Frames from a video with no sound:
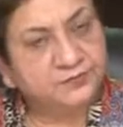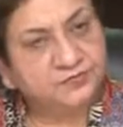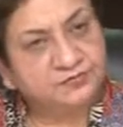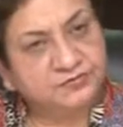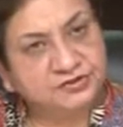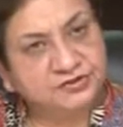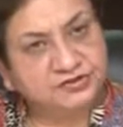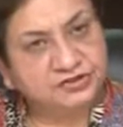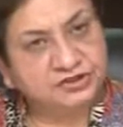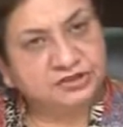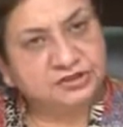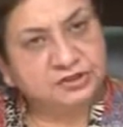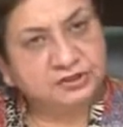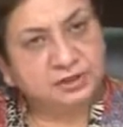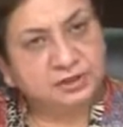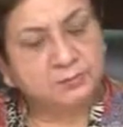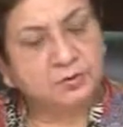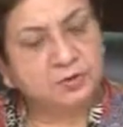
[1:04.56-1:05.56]
we see the
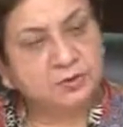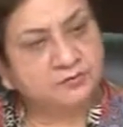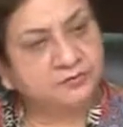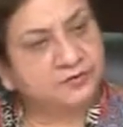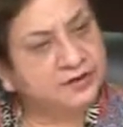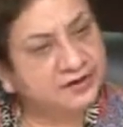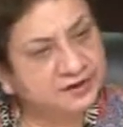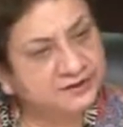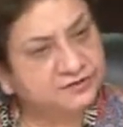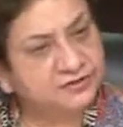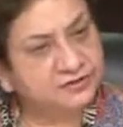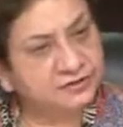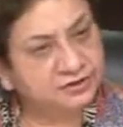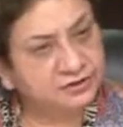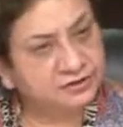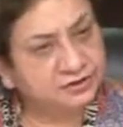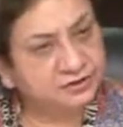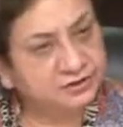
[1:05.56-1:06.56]
number of eggs
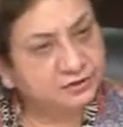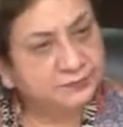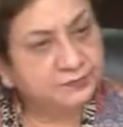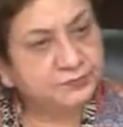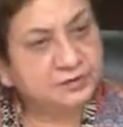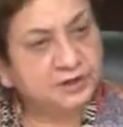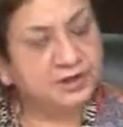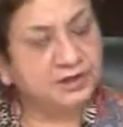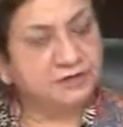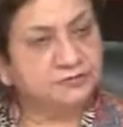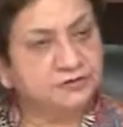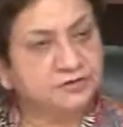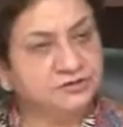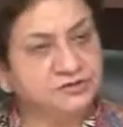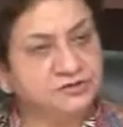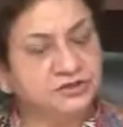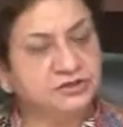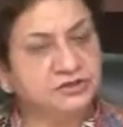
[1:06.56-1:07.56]
in it, and we
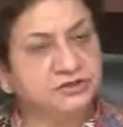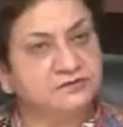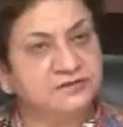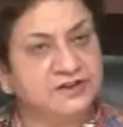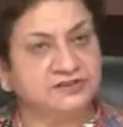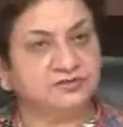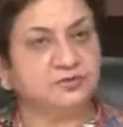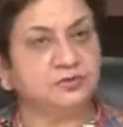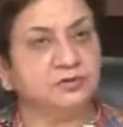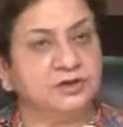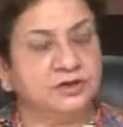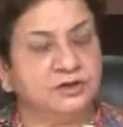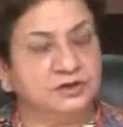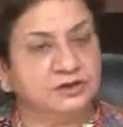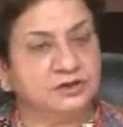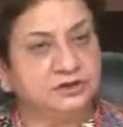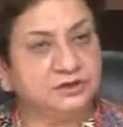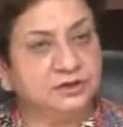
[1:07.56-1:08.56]
see the
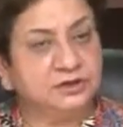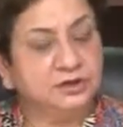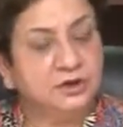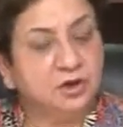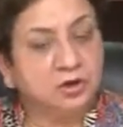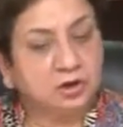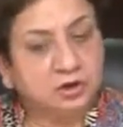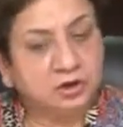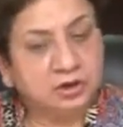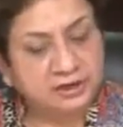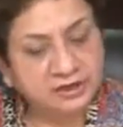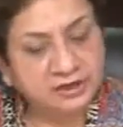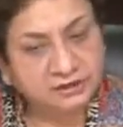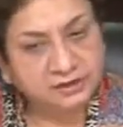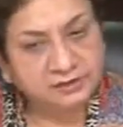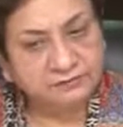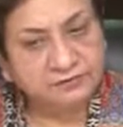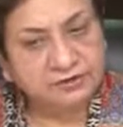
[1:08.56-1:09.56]
vascularity.
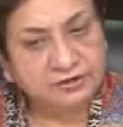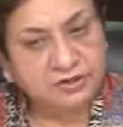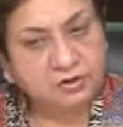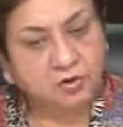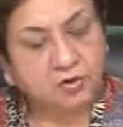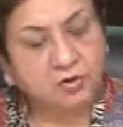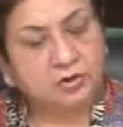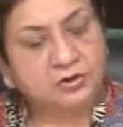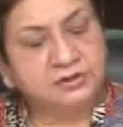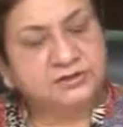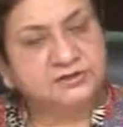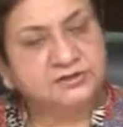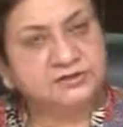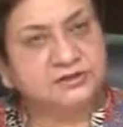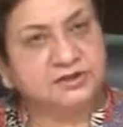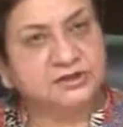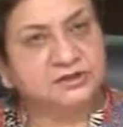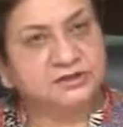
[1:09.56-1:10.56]
Collectively, all these
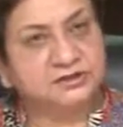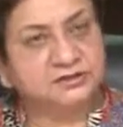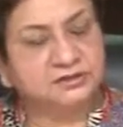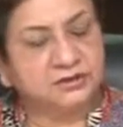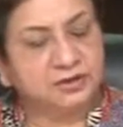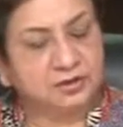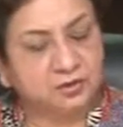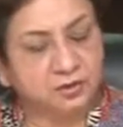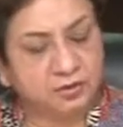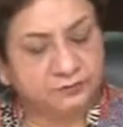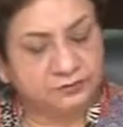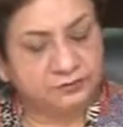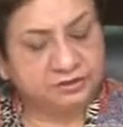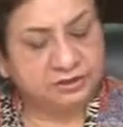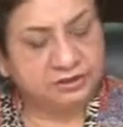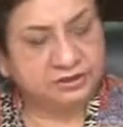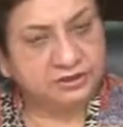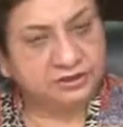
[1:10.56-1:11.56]
things along
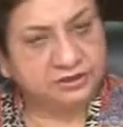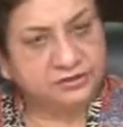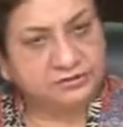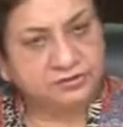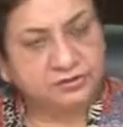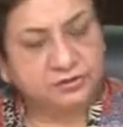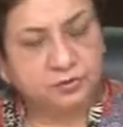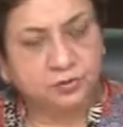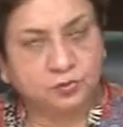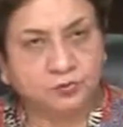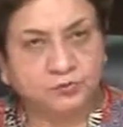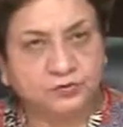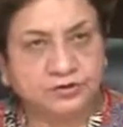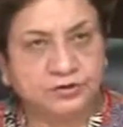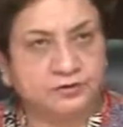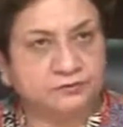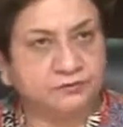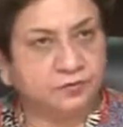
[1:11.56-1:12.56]
with the age, the
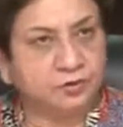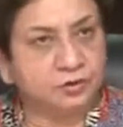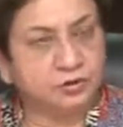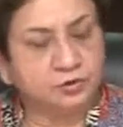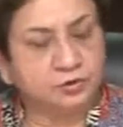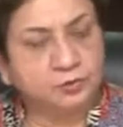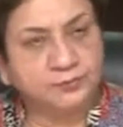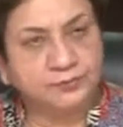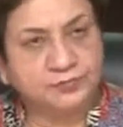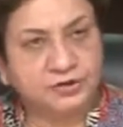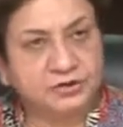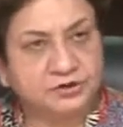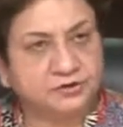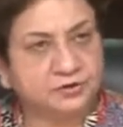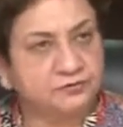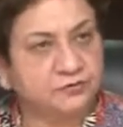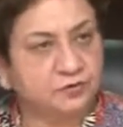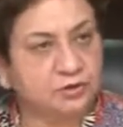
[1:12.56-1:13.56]
ovarian volume, the
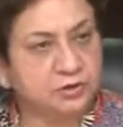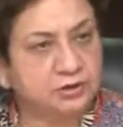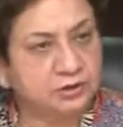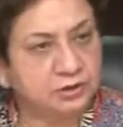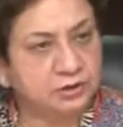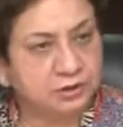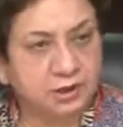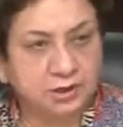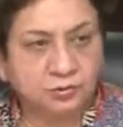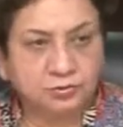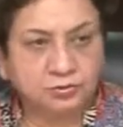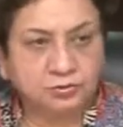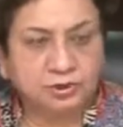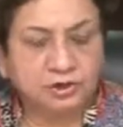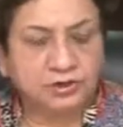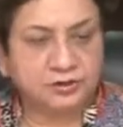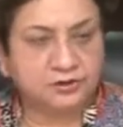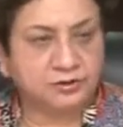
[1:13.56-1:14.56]
antral follicle count,
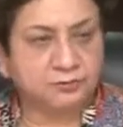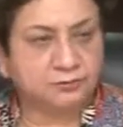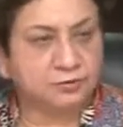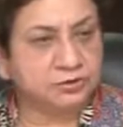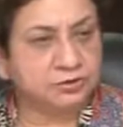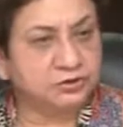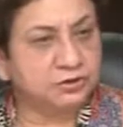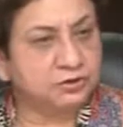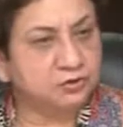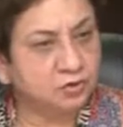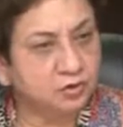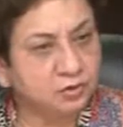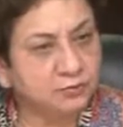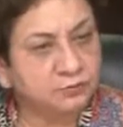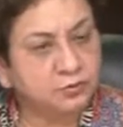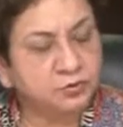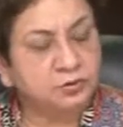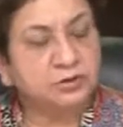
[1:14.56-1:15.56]
the anti-Mullerian
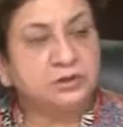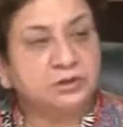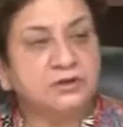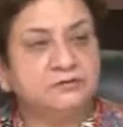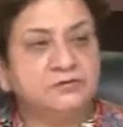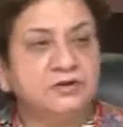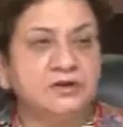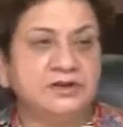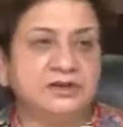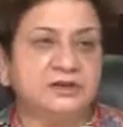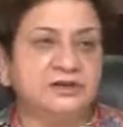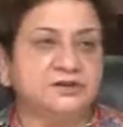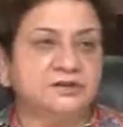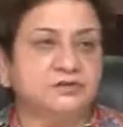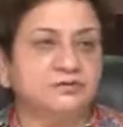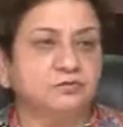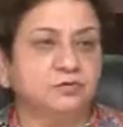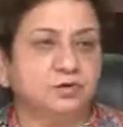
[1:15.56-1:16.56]
hormone will tell
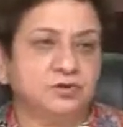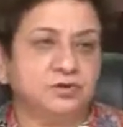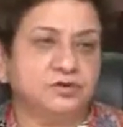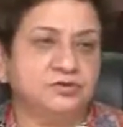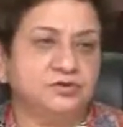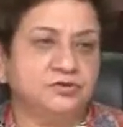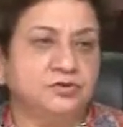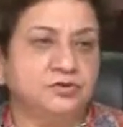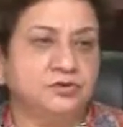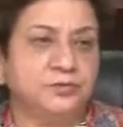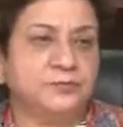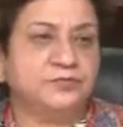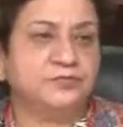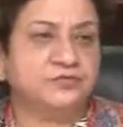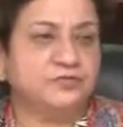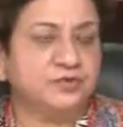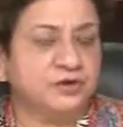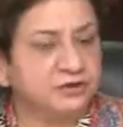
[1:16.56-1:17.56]
us what is your
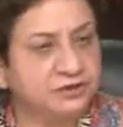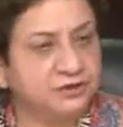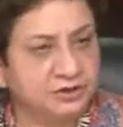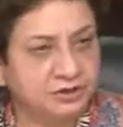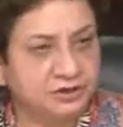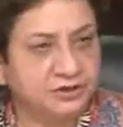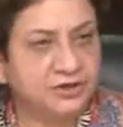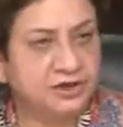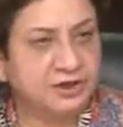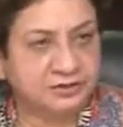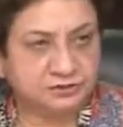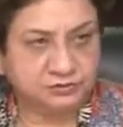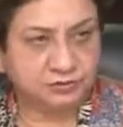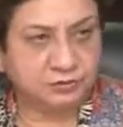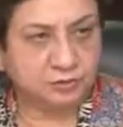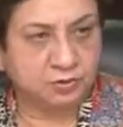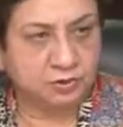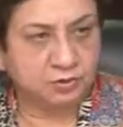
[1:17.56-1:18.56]
fertility as
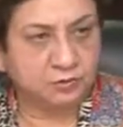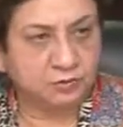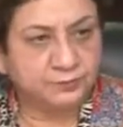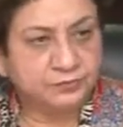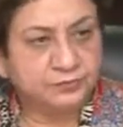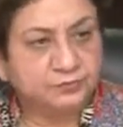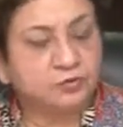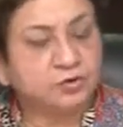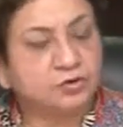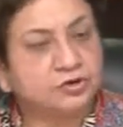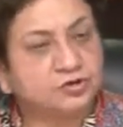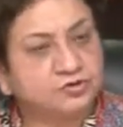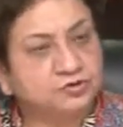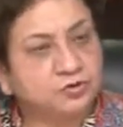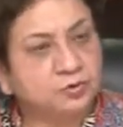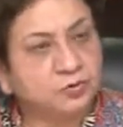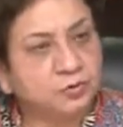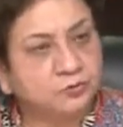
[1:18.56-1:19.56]
on now. What
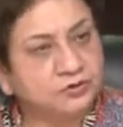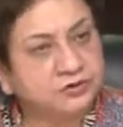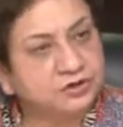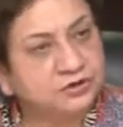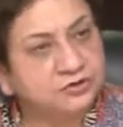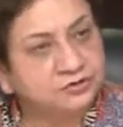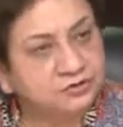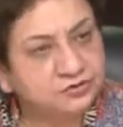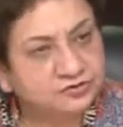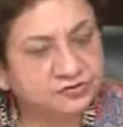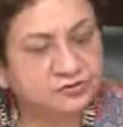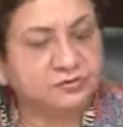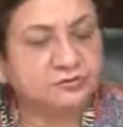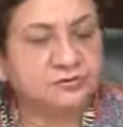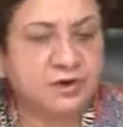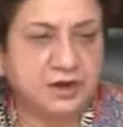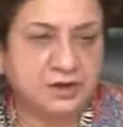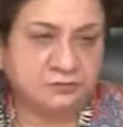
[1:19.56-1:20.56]
is your ovarian
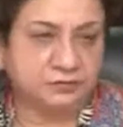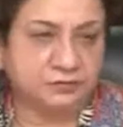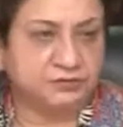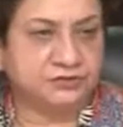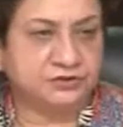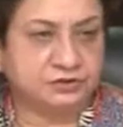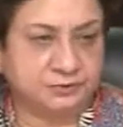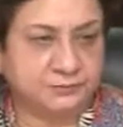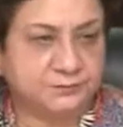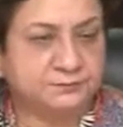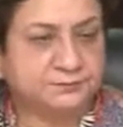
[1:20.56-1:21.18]
reserve, I would say.